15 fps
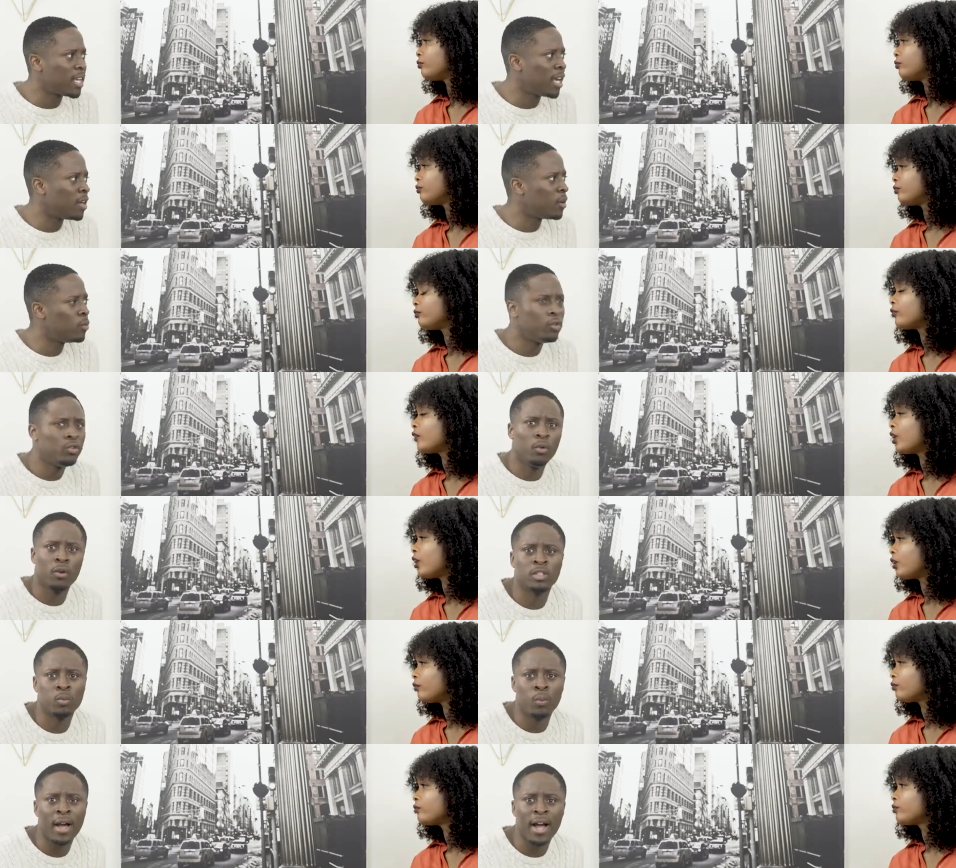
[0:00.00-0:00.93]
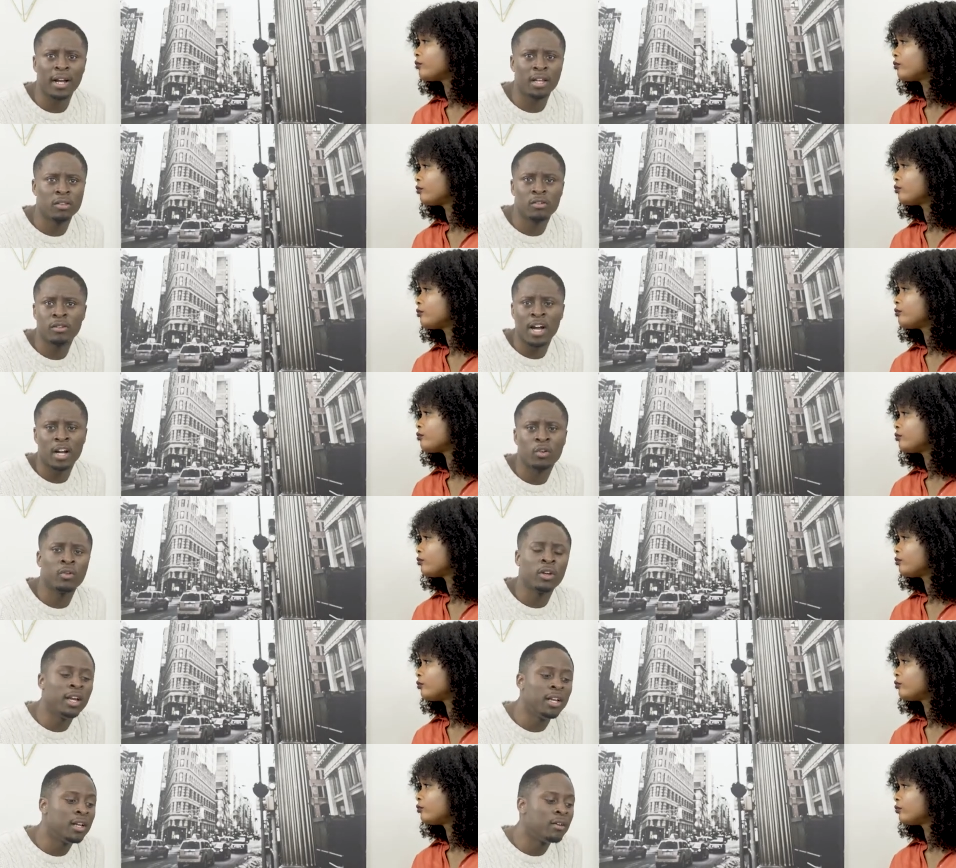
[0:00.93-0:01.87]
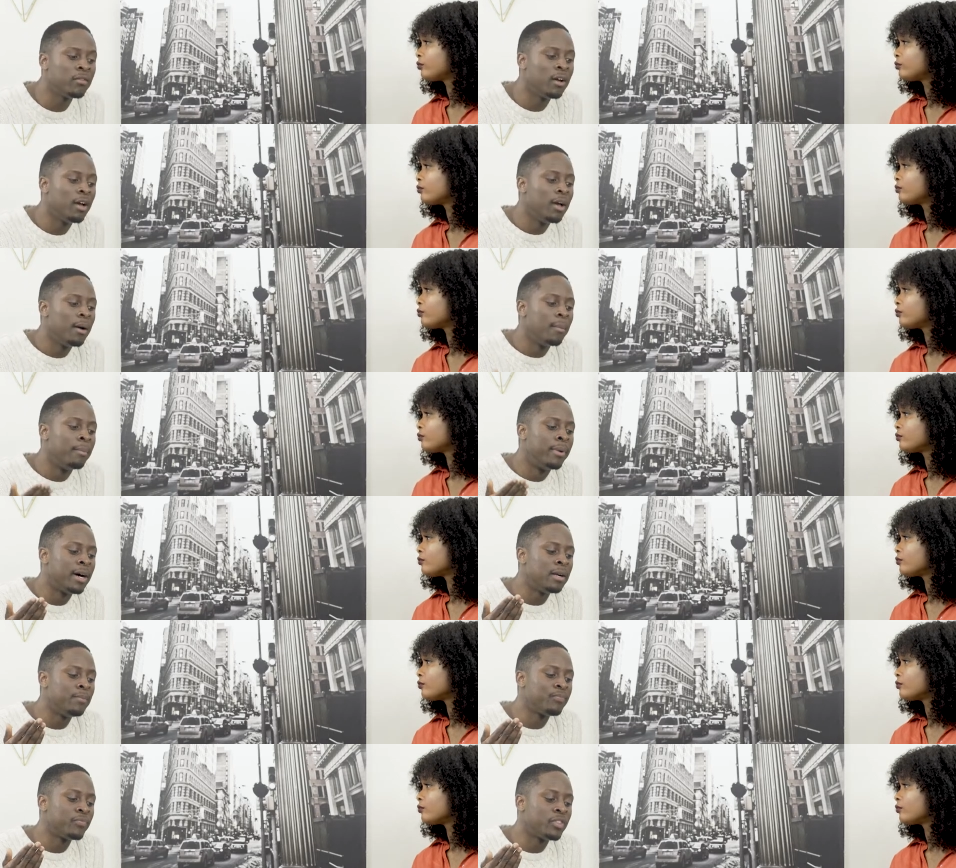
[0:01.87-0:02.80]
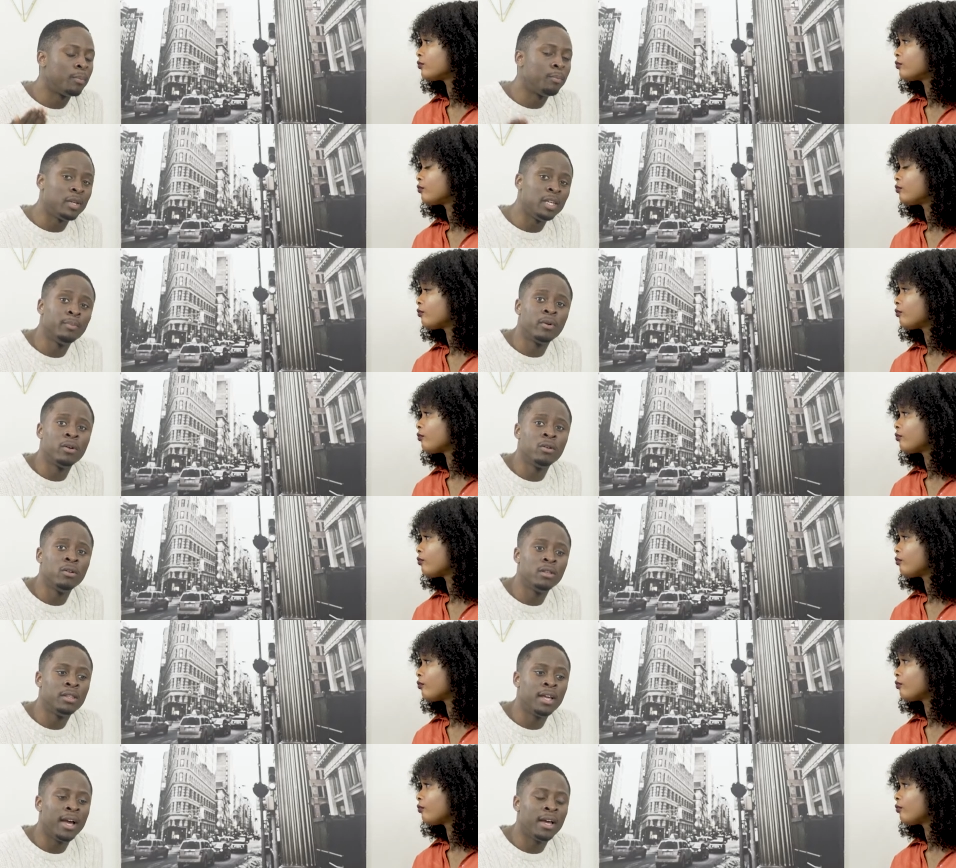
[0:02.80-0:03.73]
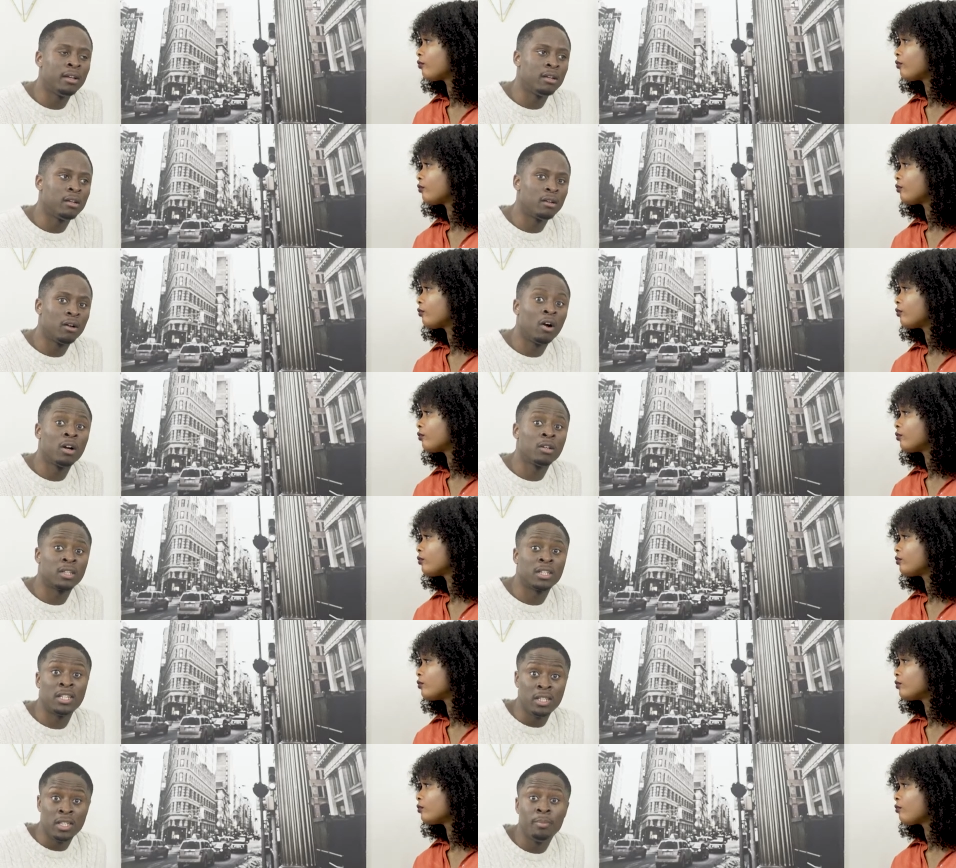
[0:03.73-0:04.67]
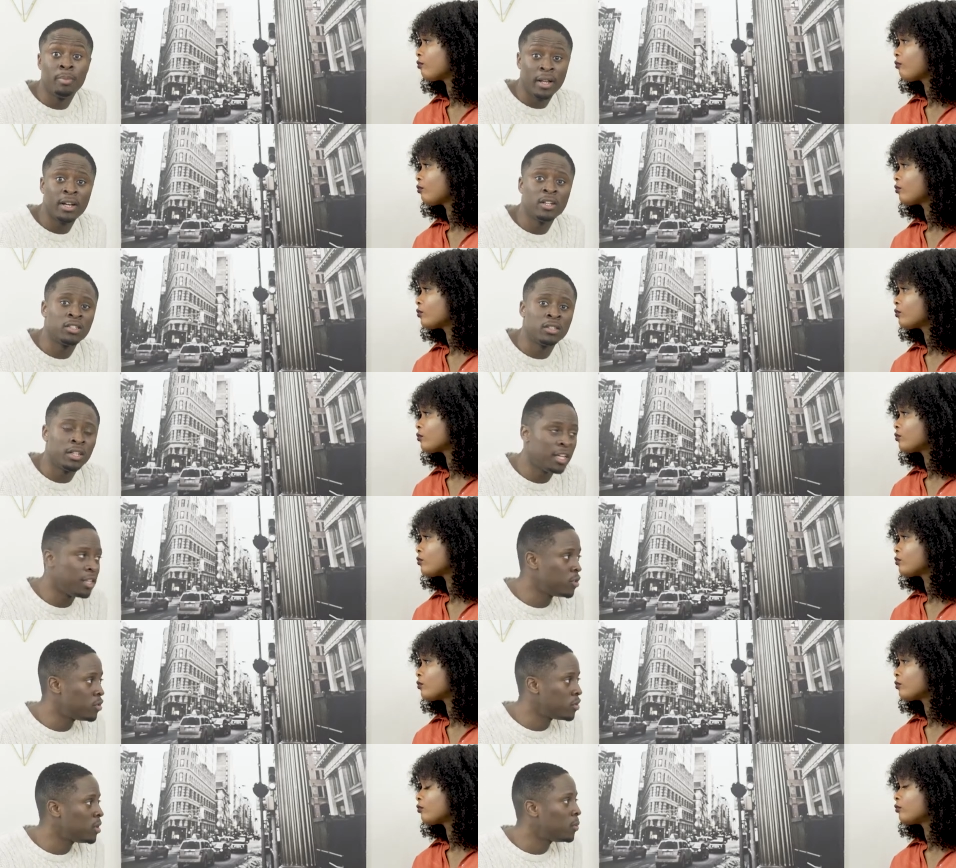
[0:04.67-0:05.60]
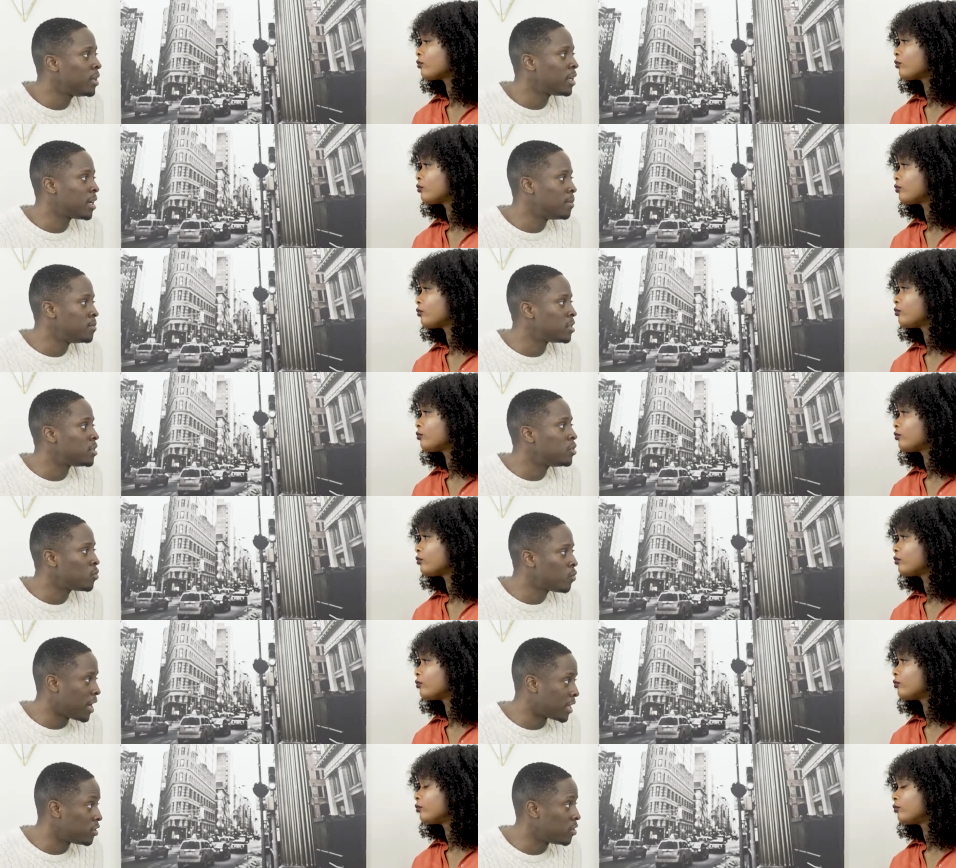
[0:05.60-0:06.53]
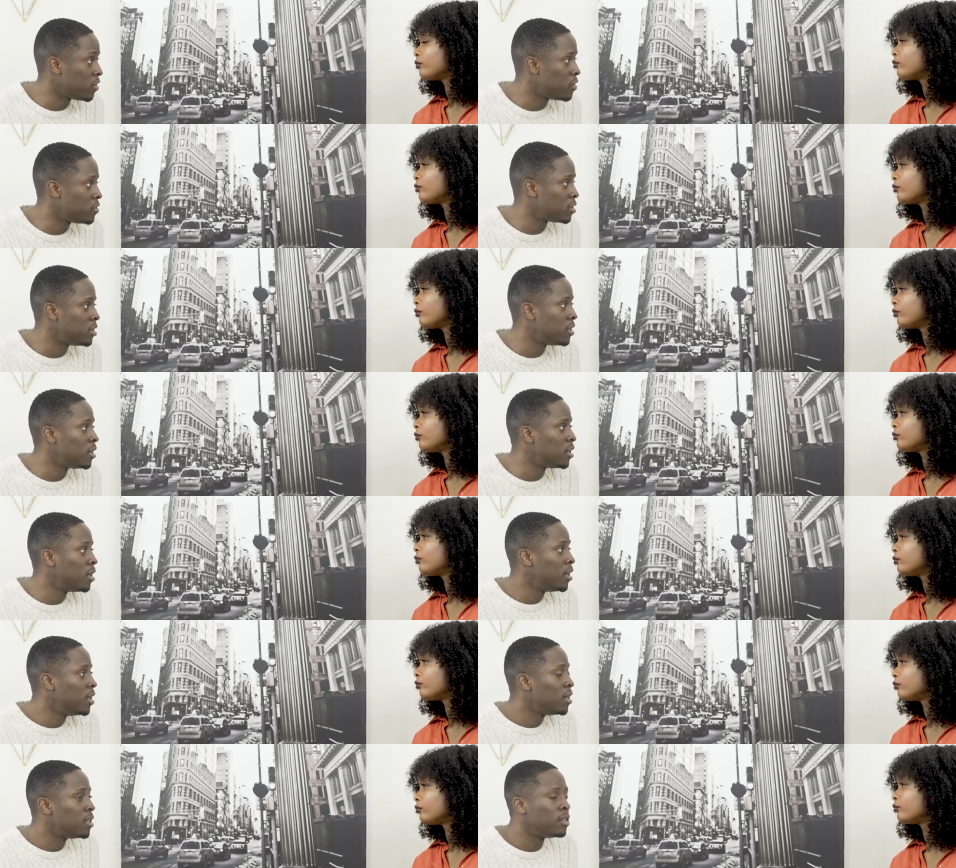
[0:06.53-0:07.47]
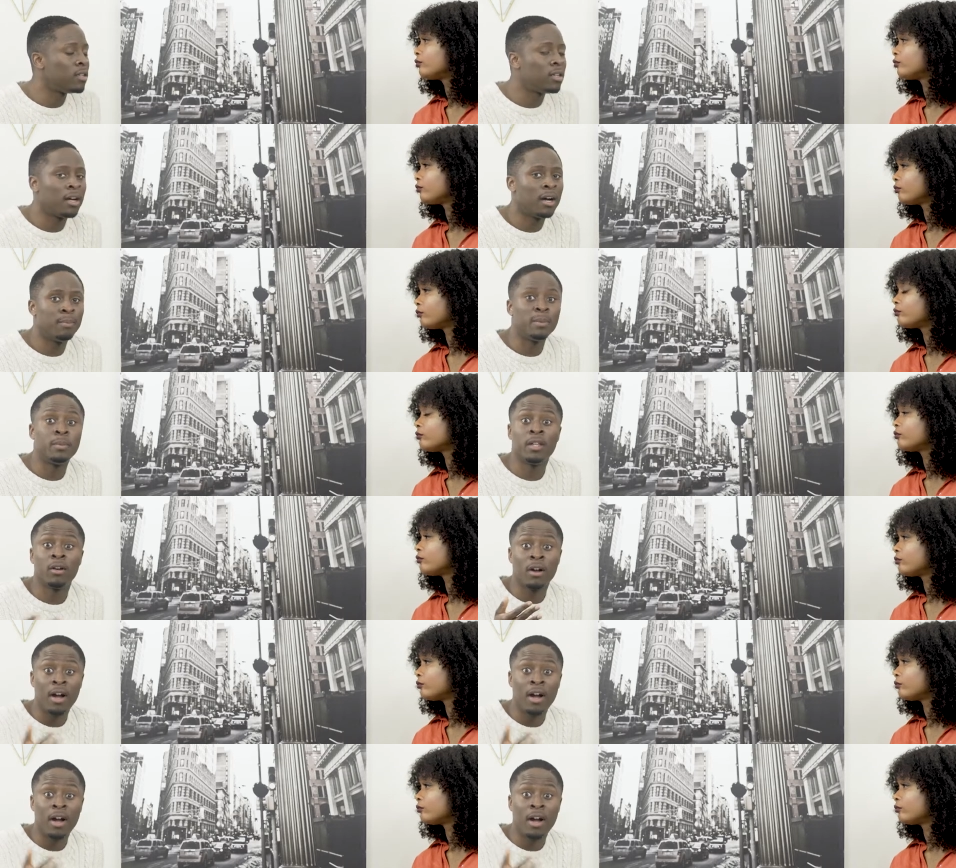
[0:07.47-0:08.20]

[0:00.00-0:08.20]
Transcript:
Speaker 1: say, oh, New yeah. York's whack and they're not creative. But the people that are the key players in the industry when it comes to the directors and the the uh, people